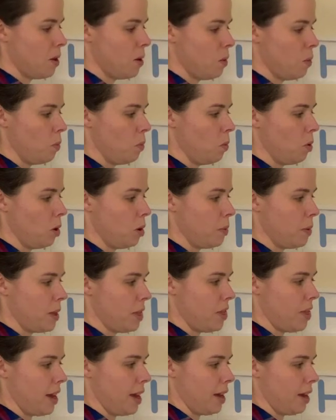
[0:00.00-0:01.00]
What do we
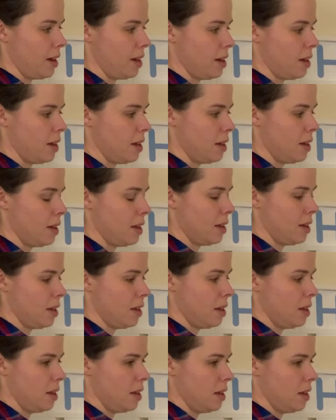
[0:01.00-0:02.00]
think?
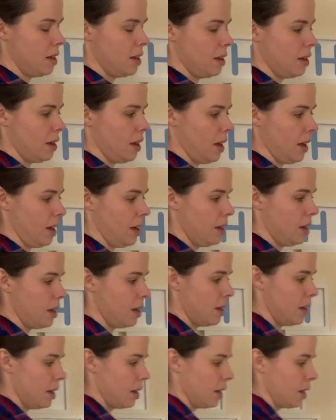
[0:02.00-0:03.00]
Okay.
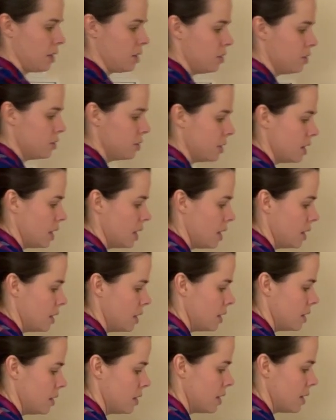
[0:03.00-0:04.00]
Can you see
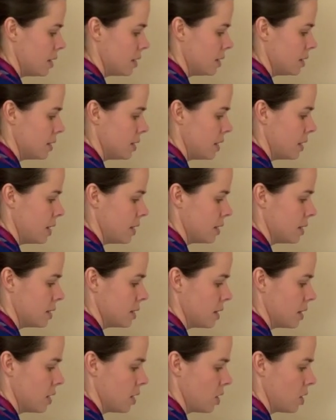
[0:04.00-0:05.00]
that this is
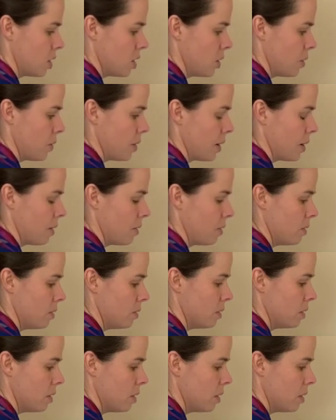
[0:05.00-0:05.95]
an acute angle?